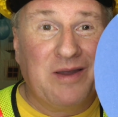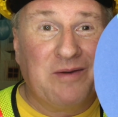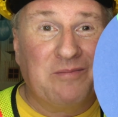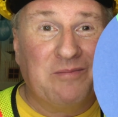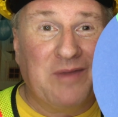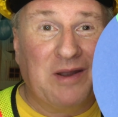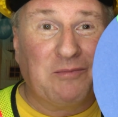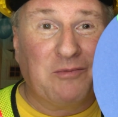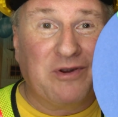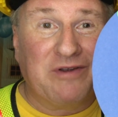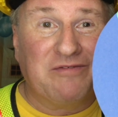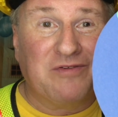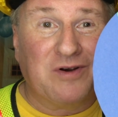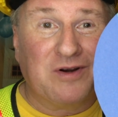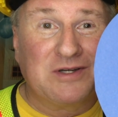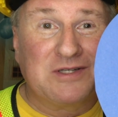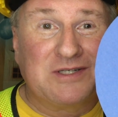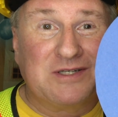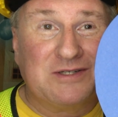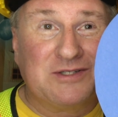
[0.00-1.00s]
memory
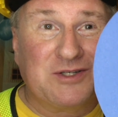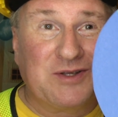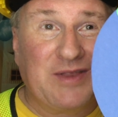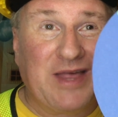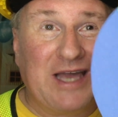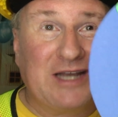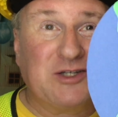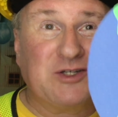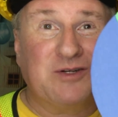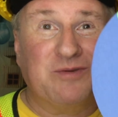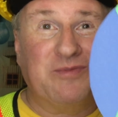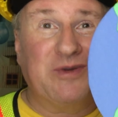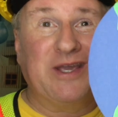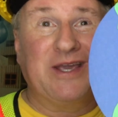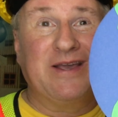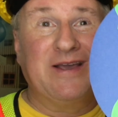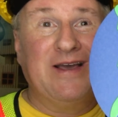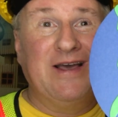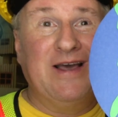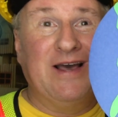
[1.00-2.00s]
verse. So that should
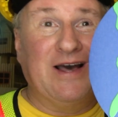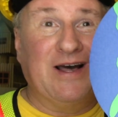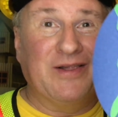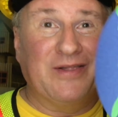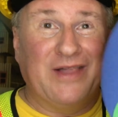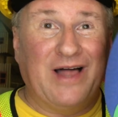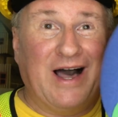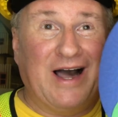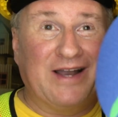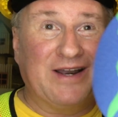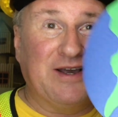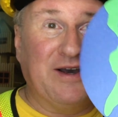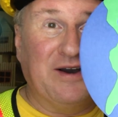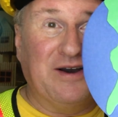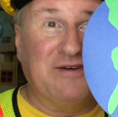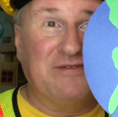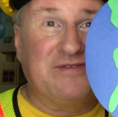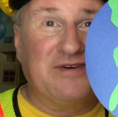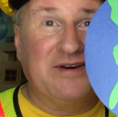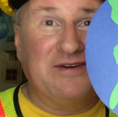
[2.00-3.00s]
be a lot
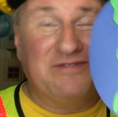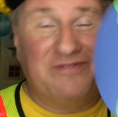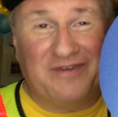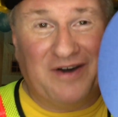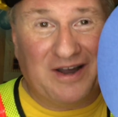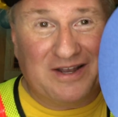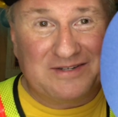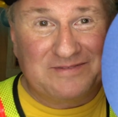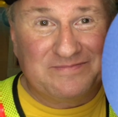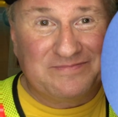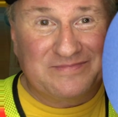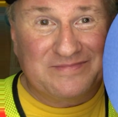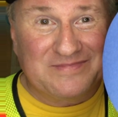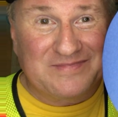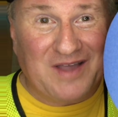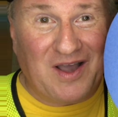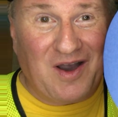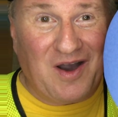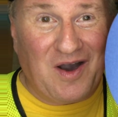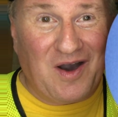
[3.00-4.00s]
of fun.
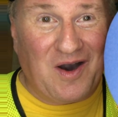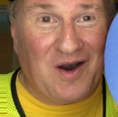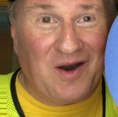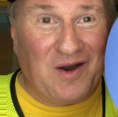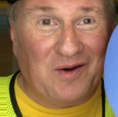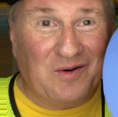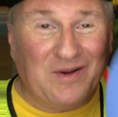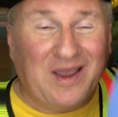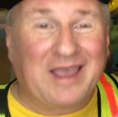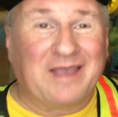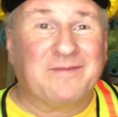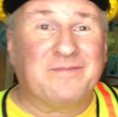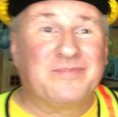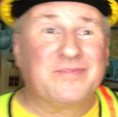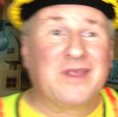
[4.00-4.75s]
All right.